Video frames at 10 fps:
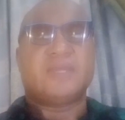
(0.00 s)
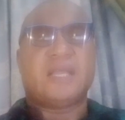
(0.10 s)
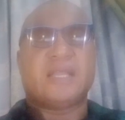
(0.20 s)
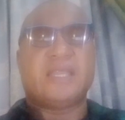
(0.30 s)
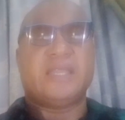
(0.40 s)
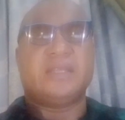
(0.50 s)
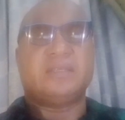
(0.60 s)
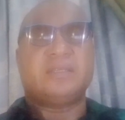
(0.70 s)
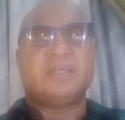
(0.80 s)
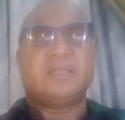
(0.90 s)

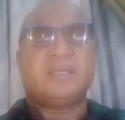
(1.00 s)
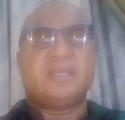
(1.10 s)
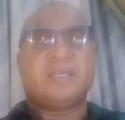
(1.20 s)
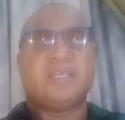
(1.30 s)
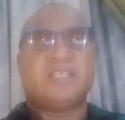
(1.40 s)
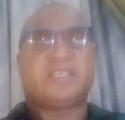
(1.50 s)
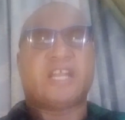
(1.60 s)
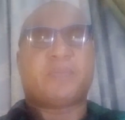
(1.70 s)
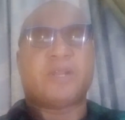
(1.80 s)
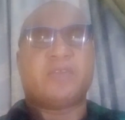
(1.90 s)
Again,
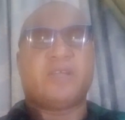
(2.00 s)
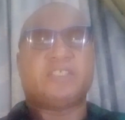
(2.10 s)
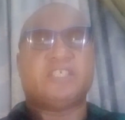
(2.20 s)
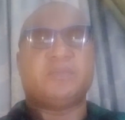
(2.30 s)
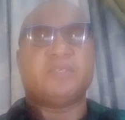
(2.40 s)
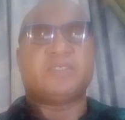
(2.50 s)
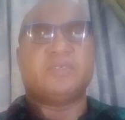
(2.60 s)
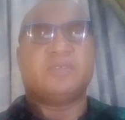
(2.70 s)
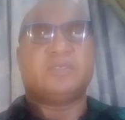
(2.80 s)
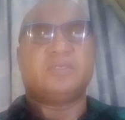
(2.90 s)
intrapreneurship is
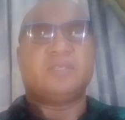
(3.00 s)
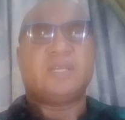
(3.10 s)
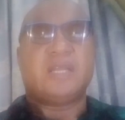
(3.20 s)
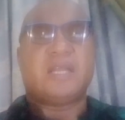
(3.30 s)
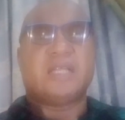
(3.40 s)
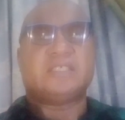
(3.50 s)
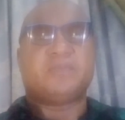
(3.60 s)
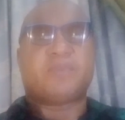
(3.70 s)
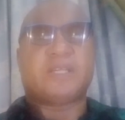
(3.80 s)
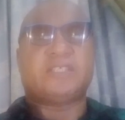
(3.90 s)
known as
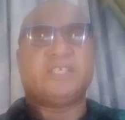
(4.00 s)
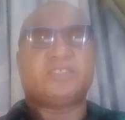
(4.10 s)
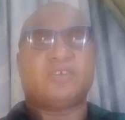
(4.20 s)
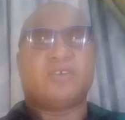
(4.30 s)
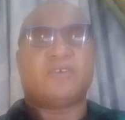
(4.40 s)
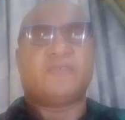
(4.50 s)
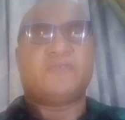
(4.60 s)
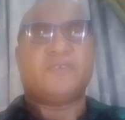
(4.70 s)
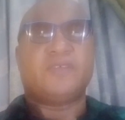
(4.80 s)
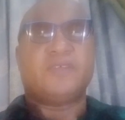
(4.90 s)
the practice
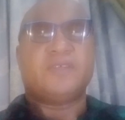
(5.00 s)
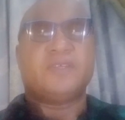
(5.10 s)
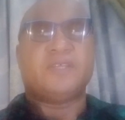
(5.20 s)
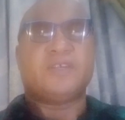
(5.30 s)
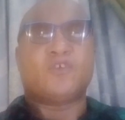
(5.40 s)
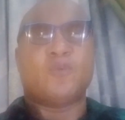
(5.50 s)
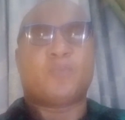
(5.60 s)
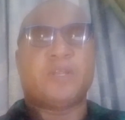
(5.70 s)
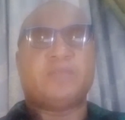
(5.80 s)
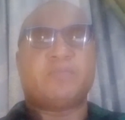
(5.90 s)
of a
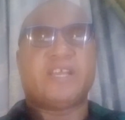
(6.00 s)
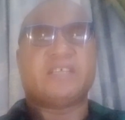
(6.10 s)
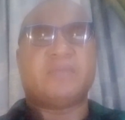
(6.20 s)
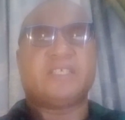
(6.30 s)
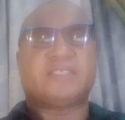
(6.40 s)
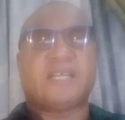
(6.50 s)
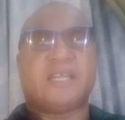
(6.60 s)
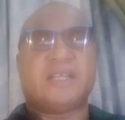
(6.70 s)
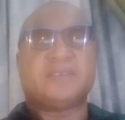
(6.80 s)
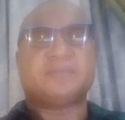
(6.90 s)
corporate management
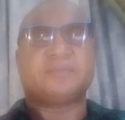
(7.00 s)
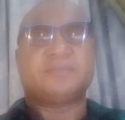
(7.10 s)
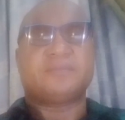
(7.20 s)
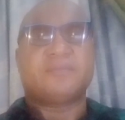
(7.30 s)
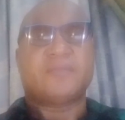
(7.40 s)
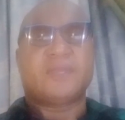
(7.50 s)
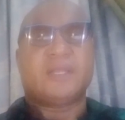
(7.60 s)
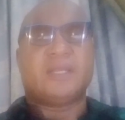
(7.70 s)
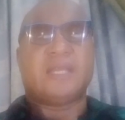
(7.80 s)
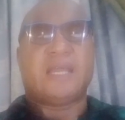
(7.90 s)
style
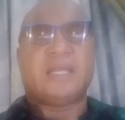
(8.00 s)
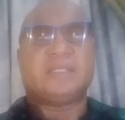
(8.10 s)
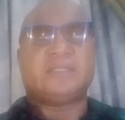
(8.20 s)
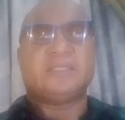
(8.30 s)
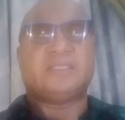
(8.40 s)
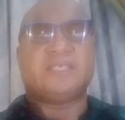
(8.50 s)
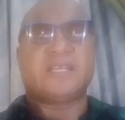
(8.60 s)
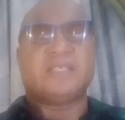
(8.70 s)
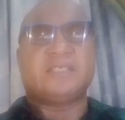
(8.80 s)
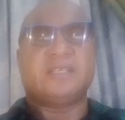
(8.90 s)
that
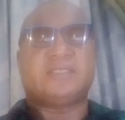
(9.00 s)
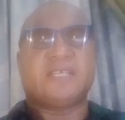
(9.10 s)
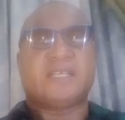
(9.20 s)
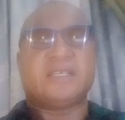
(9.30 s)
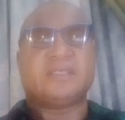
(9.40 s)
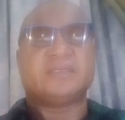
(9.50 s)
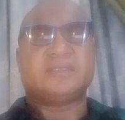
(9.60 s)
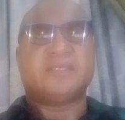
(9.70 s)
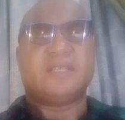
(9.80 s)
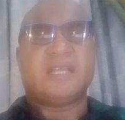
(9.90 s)
integrates risk-taking
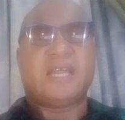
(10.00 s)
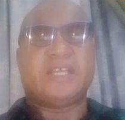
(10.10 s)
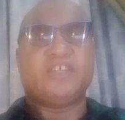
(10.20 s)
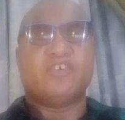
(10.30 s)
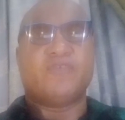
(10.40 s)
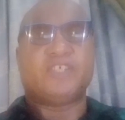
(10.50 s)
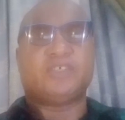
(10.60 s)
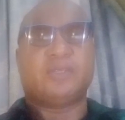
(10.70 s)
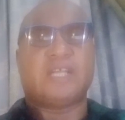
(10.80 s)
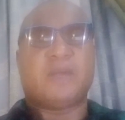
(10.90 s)
and
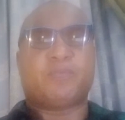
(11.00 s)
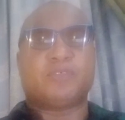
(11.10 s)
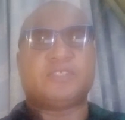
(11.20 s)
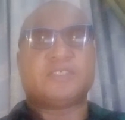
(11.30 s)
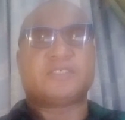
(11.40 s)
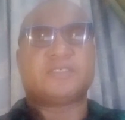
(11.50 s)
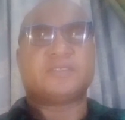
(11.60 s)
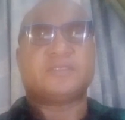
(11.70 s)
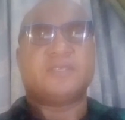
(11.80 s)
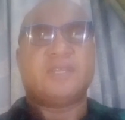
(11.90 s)
innovation approaches,
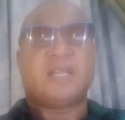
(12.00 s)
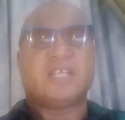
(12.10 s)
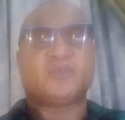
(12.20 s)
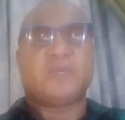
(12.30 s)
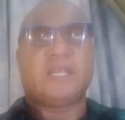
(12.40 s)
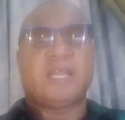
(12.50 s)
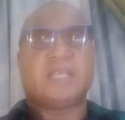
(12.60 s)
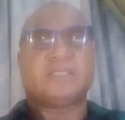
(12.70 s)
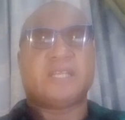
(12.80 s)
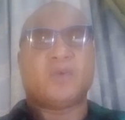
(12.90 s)
as
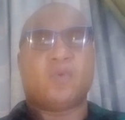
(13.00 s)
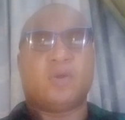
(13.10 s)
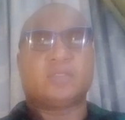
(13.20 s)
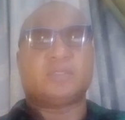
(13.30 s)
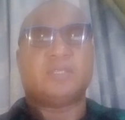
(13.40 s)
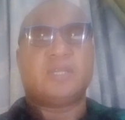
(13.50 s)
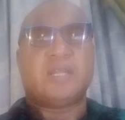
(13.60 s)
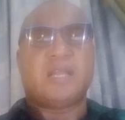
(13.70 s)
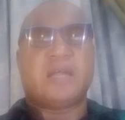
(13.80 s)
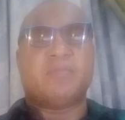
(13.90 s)
well as the reward
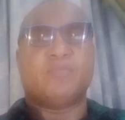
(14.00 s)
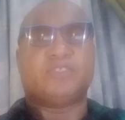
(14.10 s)
and